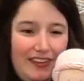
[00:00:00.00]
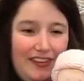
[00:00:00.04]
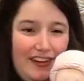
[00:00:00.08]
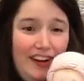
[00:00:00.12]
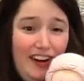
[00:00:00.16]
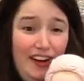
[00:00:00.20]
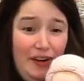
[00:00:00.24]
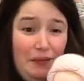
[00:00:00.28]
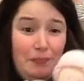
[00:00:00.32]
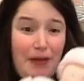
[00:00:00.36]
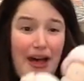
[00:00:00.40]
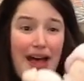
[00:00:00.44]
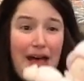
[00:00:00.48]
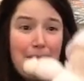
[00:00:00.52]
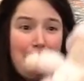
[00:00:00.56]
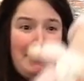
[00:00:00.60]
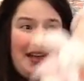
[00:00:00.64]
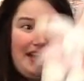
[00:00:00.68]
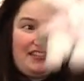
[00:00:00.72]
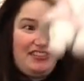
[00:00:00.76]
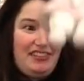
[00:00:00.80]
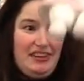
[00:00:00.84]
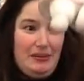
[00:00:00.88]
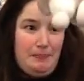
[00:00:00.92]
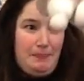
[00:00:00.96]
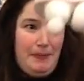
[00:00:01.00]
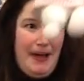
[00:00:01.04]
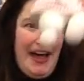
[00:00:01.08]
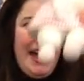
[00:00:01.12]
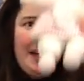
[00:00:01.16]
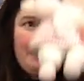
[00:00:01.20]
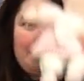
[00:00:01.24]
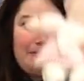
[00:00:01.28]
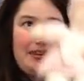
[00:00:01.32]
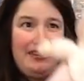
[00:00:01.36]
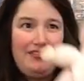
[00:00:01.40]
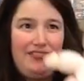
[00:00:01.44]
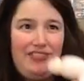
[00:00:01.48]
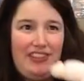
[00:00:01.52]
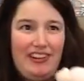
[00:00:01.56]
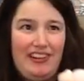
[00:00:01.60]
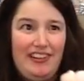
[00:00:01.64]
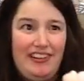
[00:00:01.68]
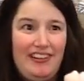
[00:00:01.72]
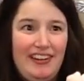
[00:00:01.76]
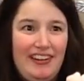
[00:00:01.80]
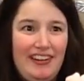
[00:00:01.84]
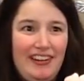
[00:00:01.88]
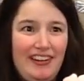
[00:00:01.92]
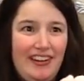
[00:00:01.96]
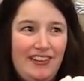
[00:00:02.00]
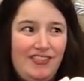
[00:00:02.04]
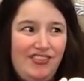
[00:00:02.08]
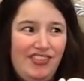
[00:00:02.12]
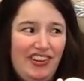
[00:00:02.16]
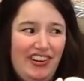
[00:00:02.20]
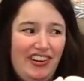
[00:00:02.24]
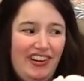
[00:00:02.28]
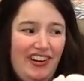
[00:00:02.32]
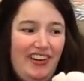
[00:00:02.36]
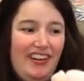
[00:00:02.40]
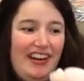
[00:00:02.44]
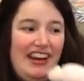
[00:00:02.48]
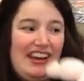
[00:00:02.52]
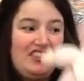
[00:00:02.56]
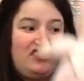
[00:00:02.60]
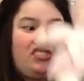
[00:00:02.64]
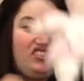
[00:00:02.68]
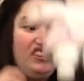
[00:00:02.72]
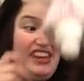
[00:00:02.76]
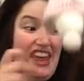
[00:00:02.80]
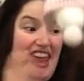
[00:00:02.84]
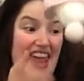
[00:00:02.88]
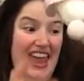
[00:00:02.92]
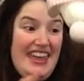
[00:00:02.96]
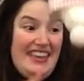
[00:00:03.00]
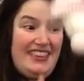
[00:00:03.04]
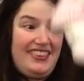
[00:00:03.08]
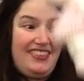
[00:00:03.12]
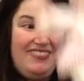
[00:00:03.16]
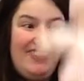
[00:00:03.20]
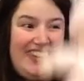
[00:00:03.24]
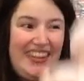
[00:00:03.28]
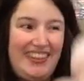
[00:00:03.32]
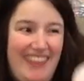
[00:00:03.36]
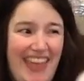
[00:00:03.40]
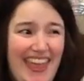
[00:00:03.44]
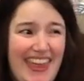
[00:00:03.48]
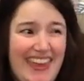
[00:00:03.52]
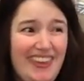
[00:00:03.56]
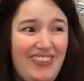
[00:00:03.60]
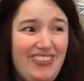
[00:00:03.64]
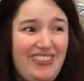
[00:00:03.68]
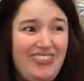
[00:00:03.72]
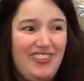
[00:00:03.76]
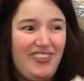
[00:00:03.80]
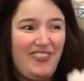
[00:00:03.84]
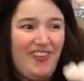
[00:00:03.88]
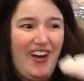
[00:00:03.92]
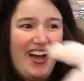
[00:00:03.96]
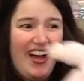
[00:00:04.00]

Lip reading: her mom actually bought me for her, and she hates me, because I used to